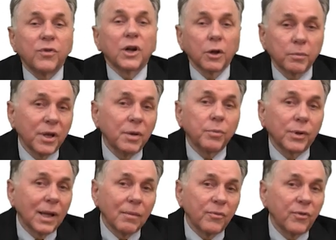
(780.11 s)
followed
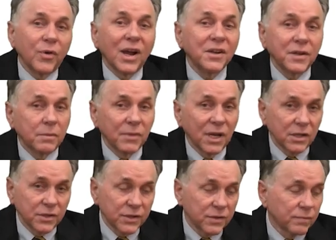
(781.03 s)
people up for 18
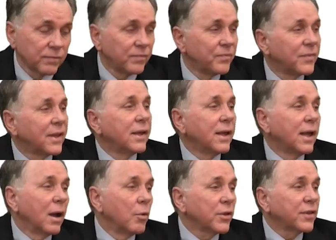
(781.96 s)
months.
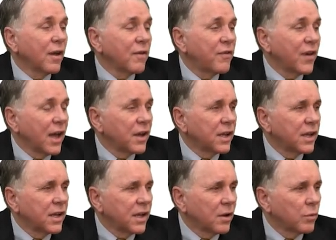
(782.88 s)
And what they found
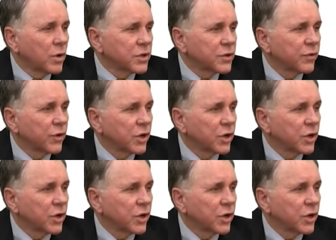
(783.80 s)
here was